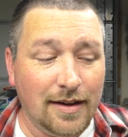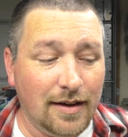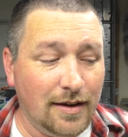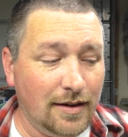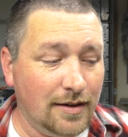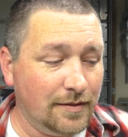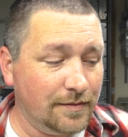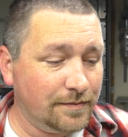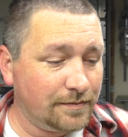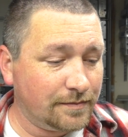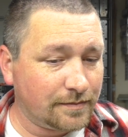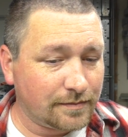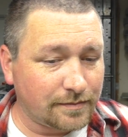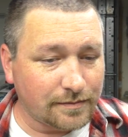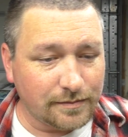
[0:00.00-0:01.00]

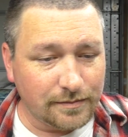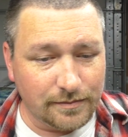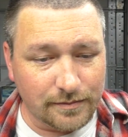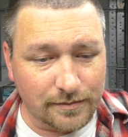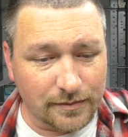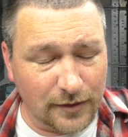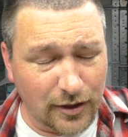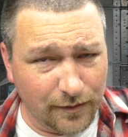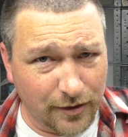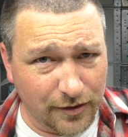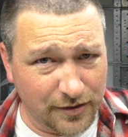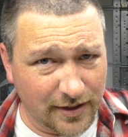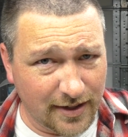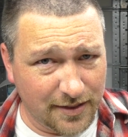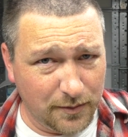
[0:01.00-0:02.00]
I've
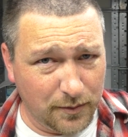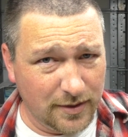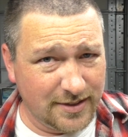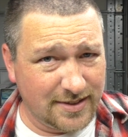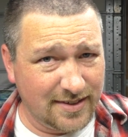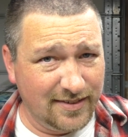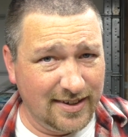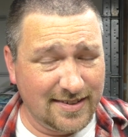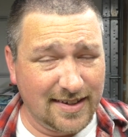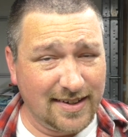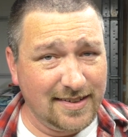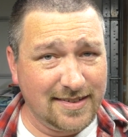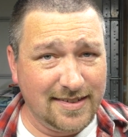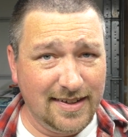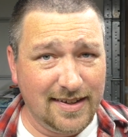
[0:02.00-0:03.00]
also got the
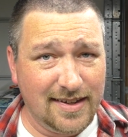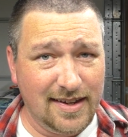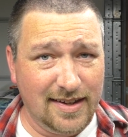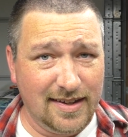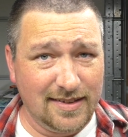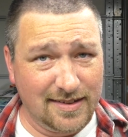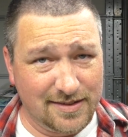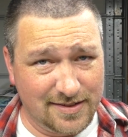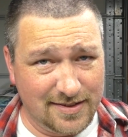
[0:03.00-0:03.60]
1/72 Sea King that's